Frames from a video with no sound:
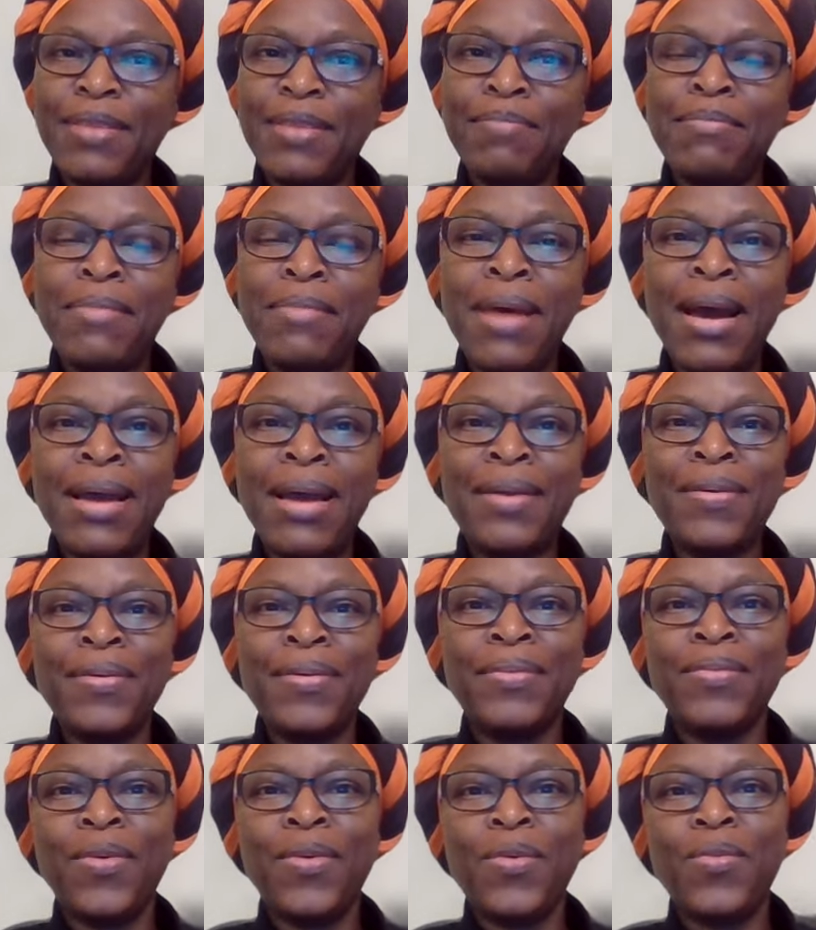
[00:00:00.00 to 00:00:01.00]
the man
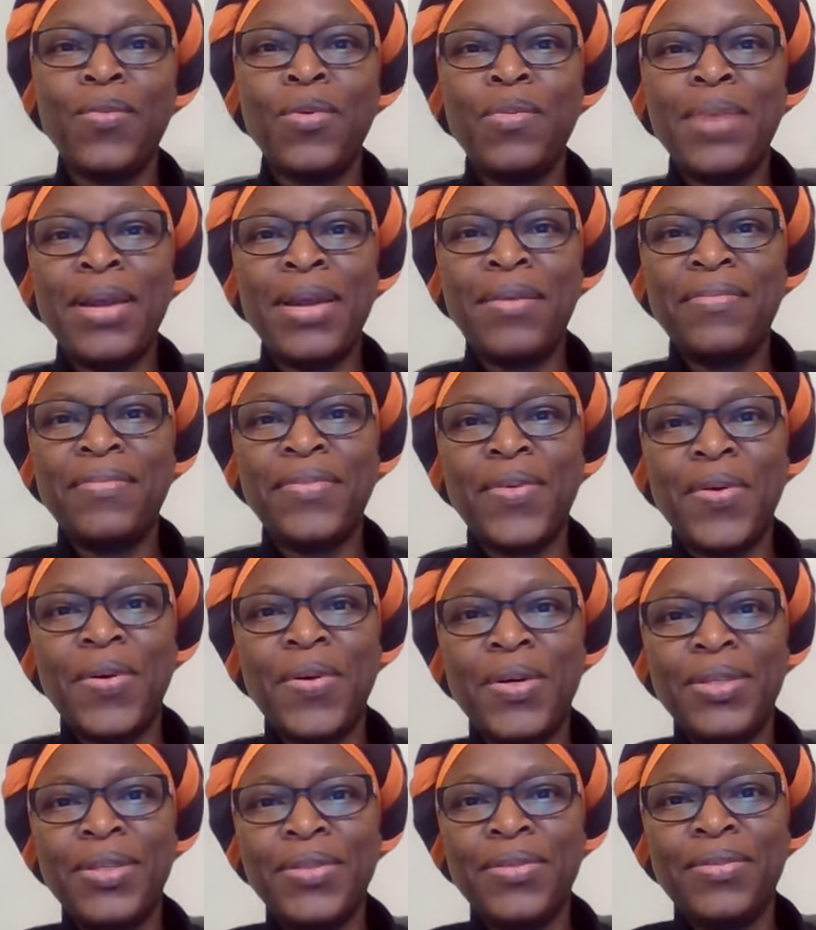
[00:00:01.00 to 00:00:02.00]
or woman of
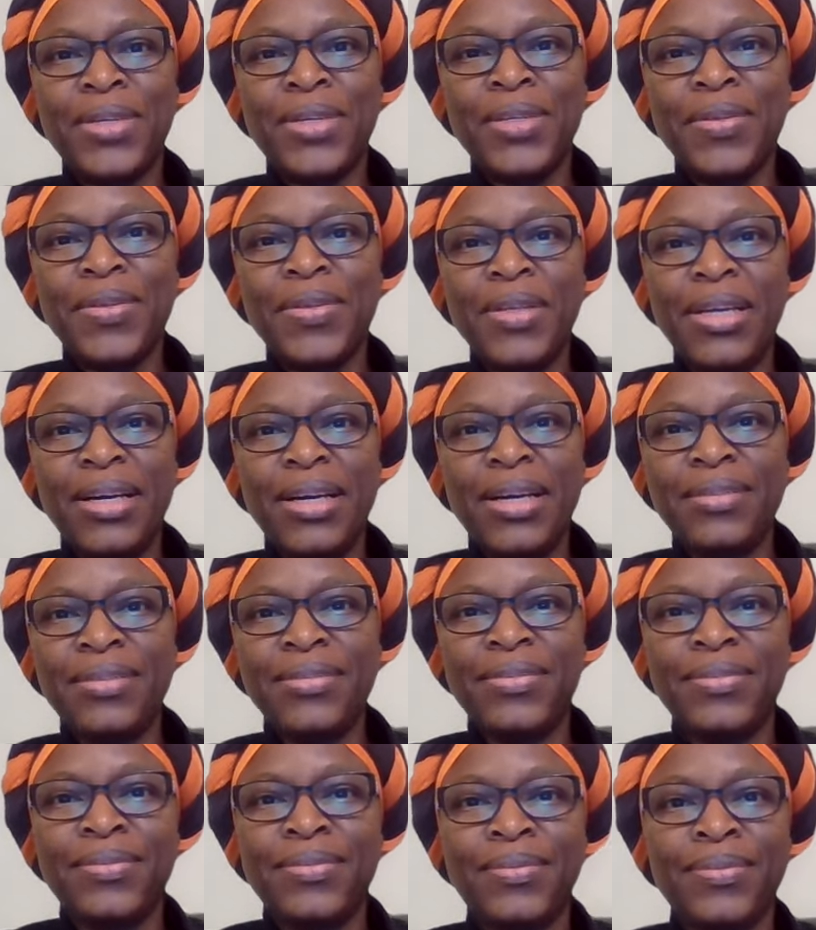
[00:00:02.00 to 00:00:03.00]
God over your
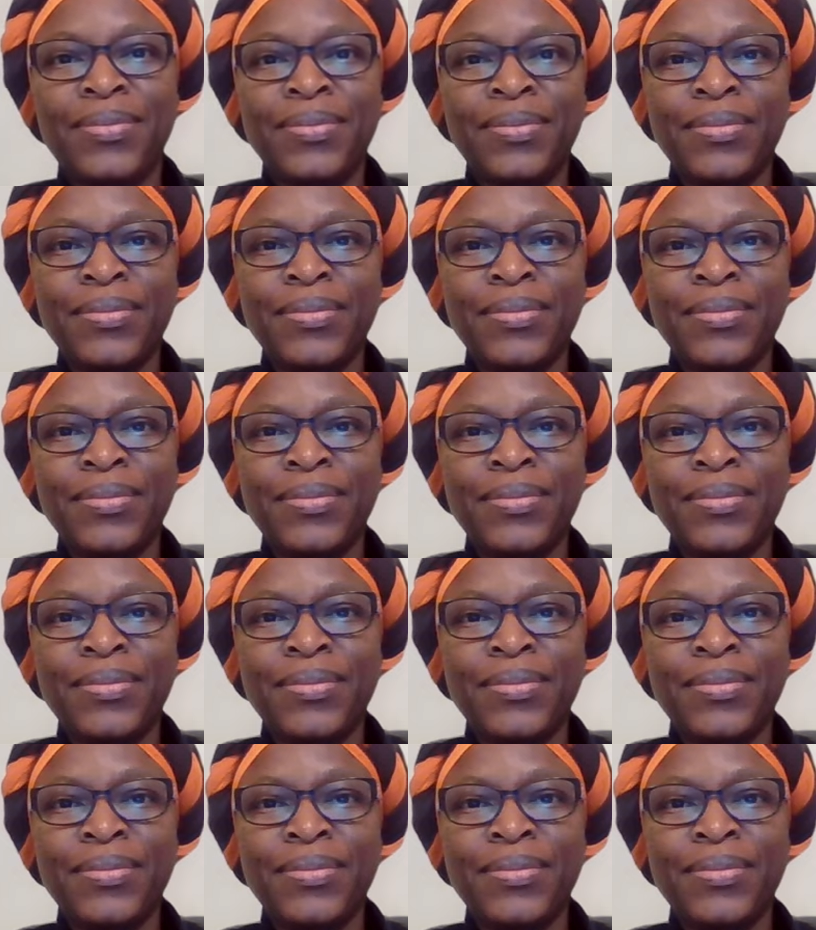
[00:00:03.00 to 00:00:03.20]
life.